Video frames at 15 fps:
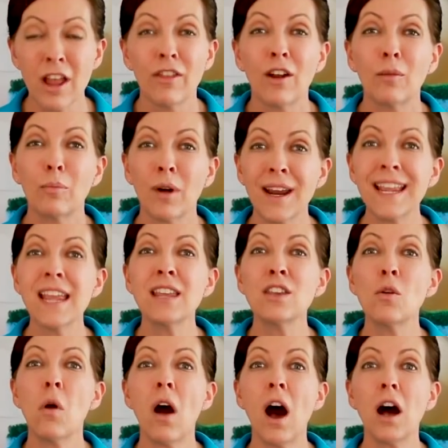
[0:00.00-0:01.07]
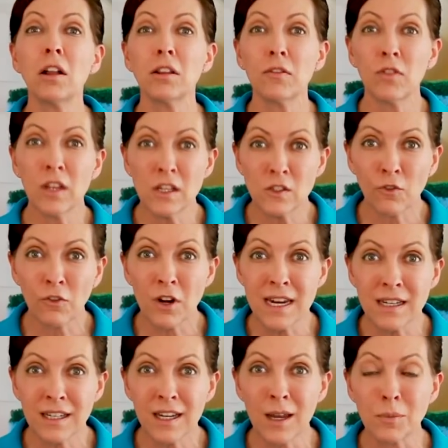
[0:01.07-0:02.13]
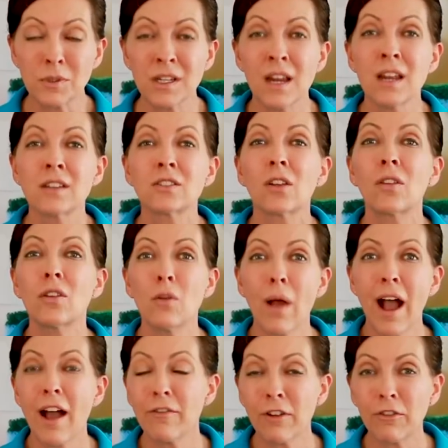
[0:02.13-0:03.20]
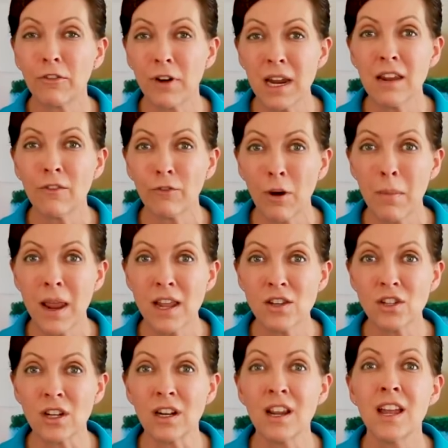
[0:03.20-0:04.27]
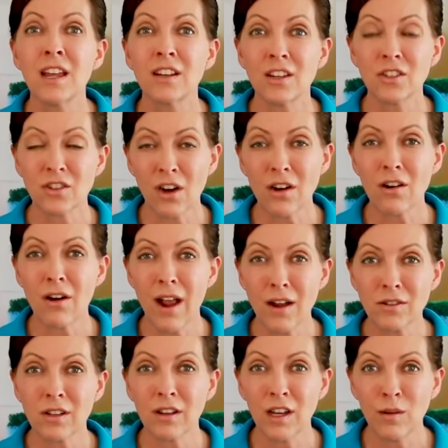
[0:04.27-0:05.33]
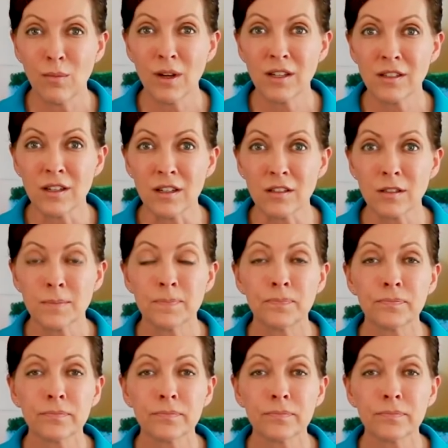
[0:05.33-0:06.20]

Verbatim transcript: They're bringing you all of these free tips so that you have free information to start your house cleaning business.